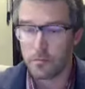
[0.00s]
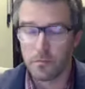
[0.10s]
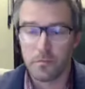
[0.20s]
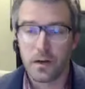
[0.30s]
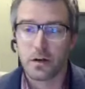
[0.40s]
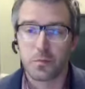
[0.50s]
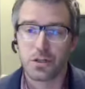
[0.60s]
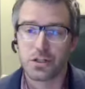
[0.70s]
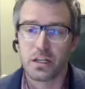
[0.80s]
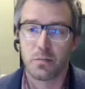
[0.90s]
very
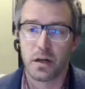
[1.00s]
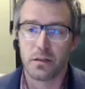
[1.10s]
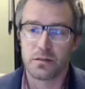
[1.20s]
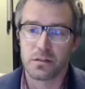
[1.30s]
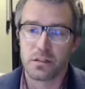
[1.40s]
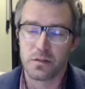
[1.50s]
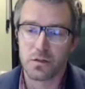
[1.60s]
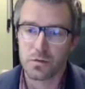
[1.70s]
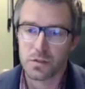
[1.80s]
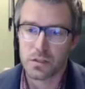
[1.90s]
appreciated by those
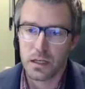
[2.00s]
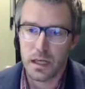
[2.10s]
individuals.